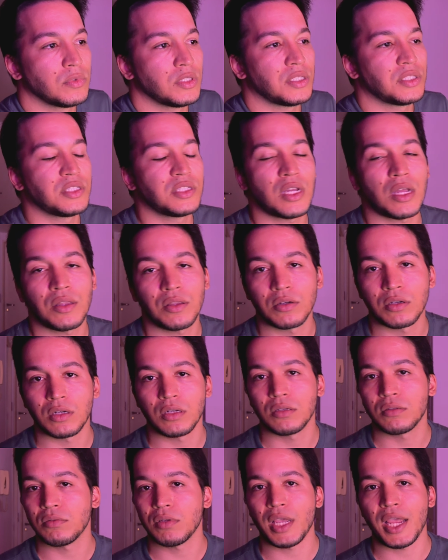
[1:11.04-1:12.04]
The
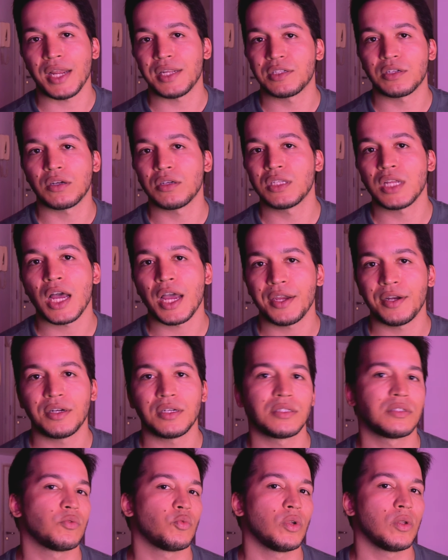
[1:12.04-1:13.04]
standard XR
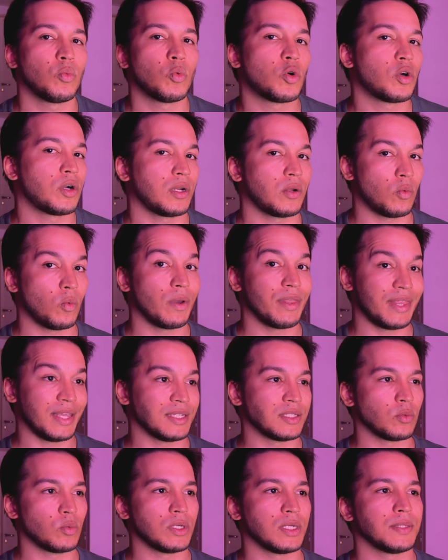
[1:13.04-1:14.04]
tires will work with
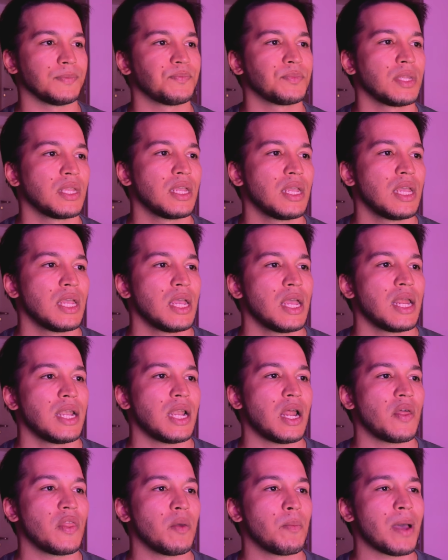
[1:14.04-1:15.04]
this one.
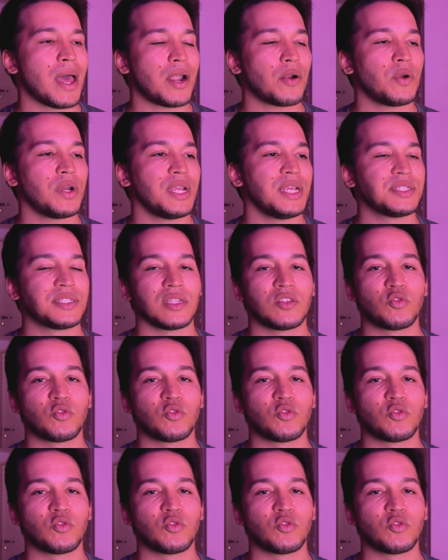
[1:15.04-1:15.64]
Now the battery is a